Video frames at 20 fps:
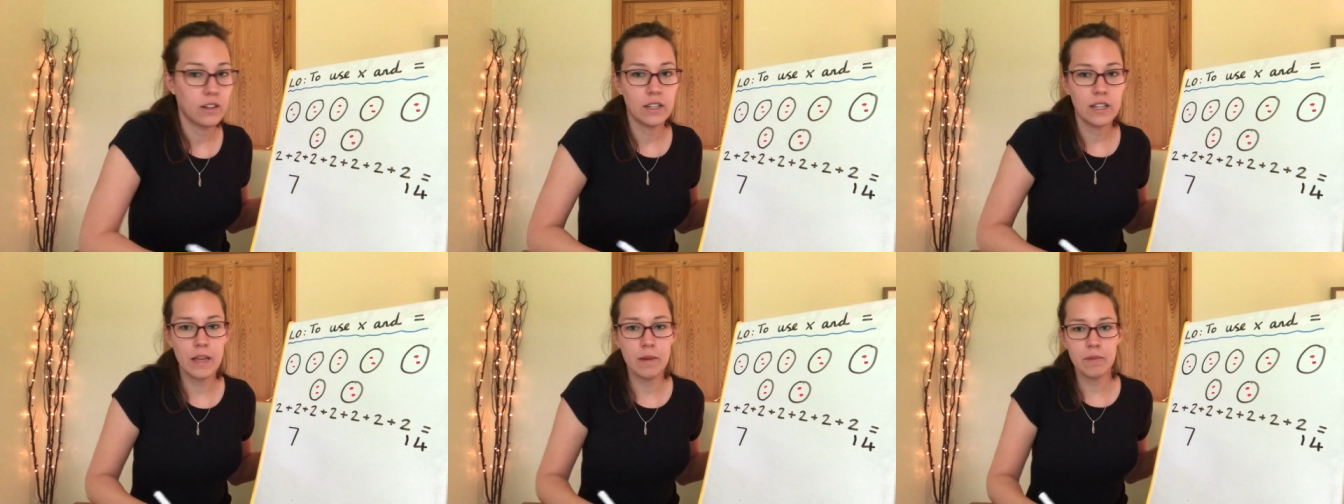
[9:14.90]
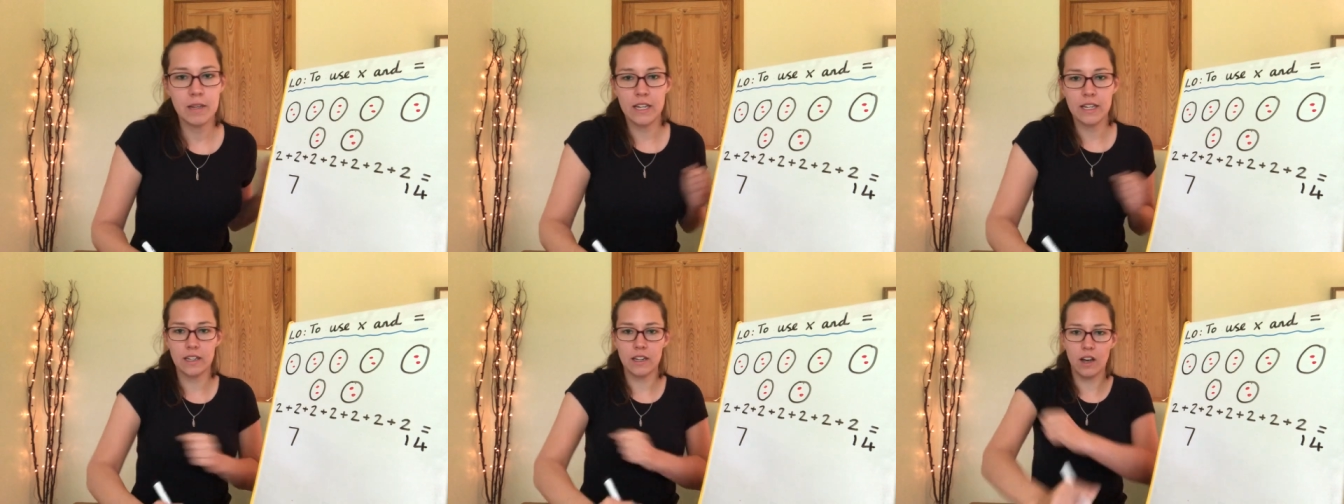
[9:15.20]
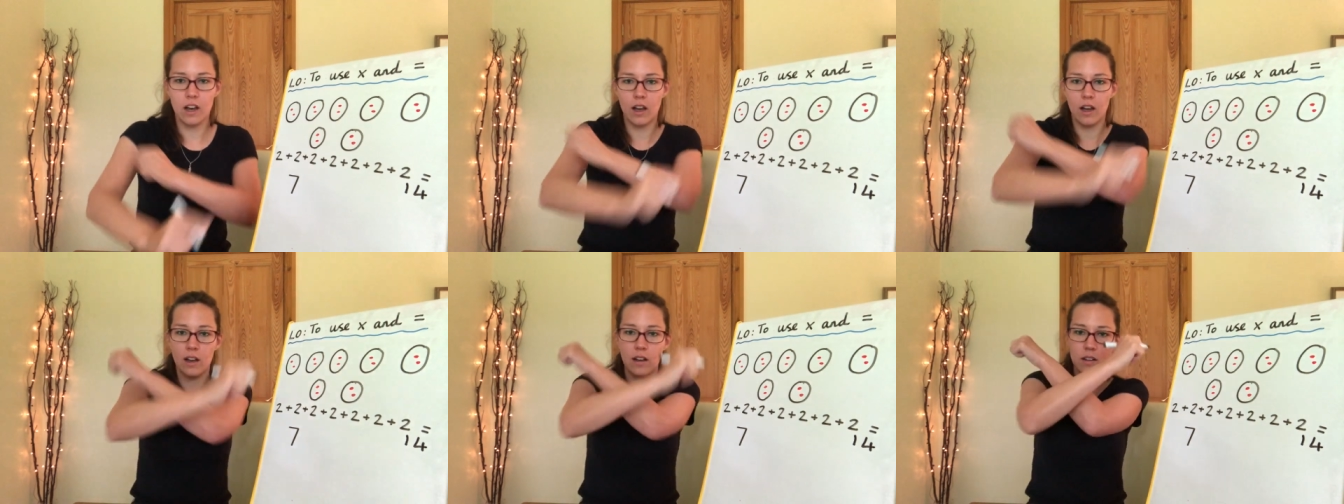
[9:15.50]
Then we need
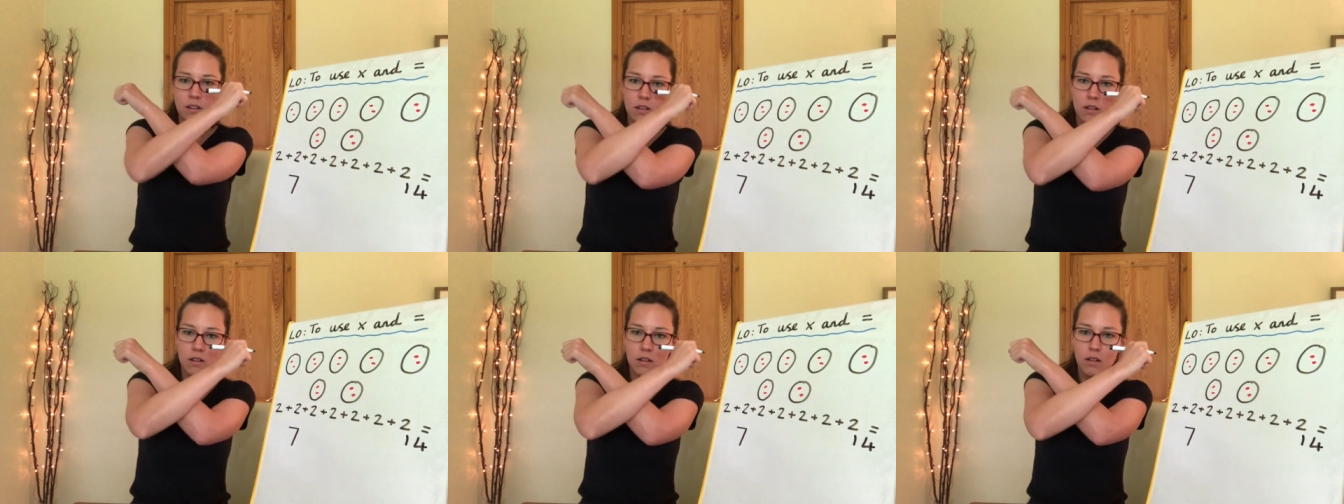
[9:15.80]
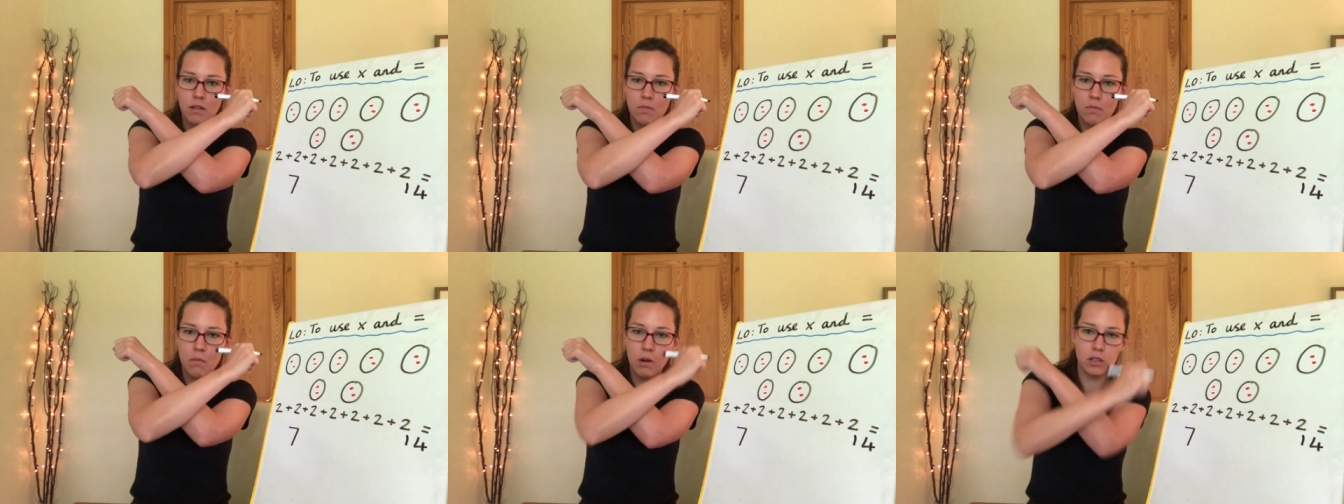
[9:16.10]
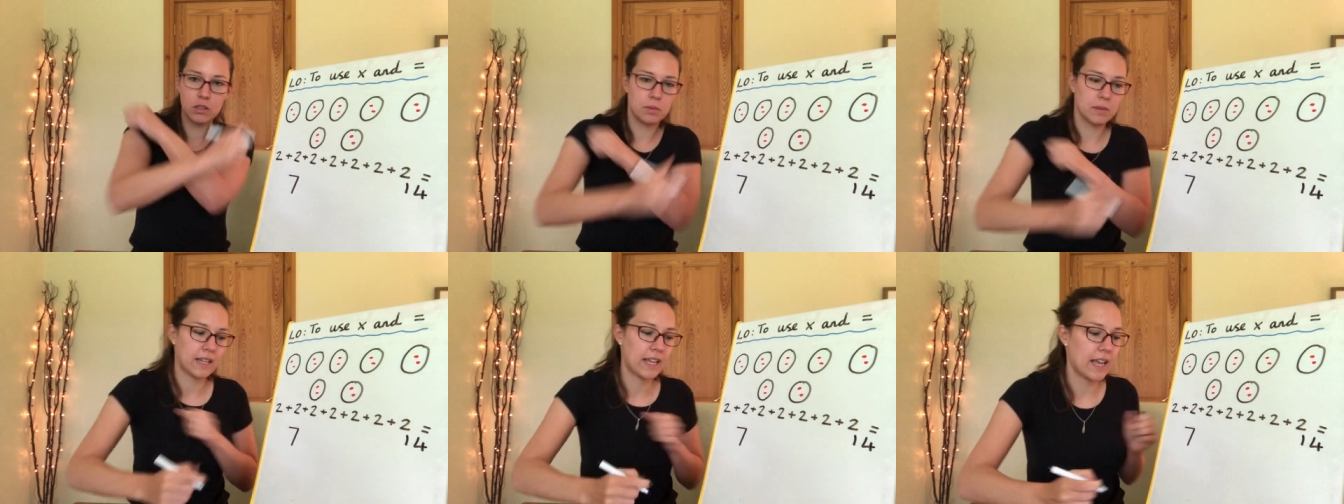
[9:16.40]
our
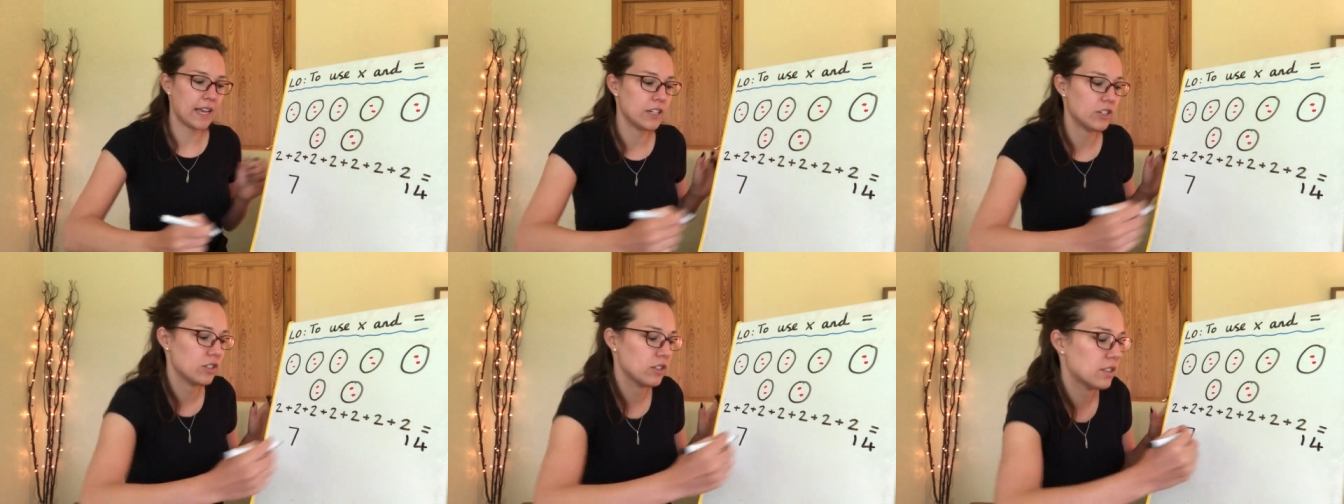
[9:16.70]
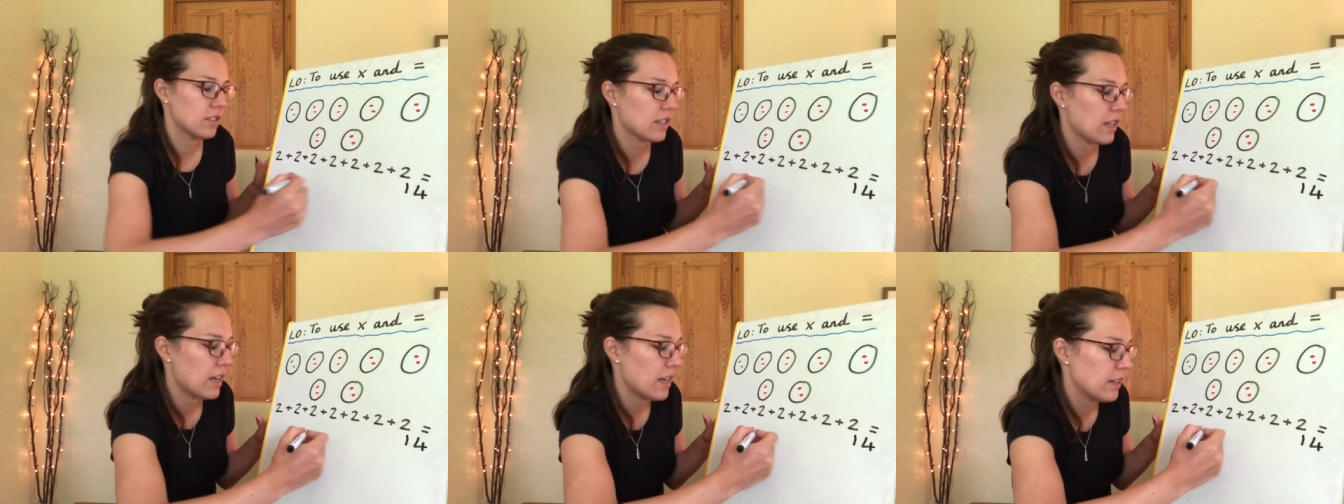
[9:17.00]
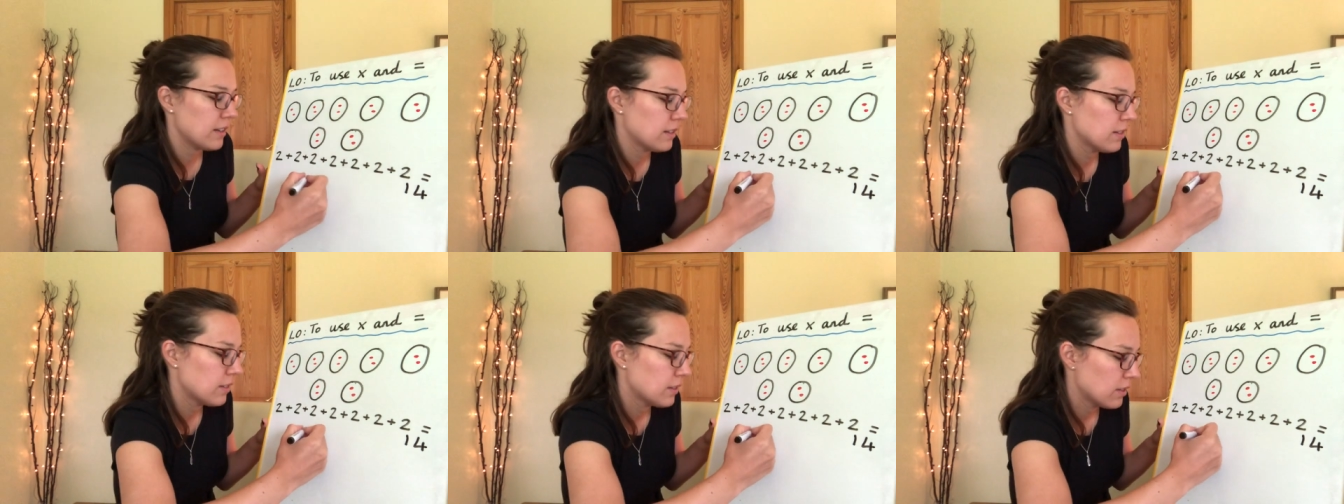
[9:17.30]
multiplication sign,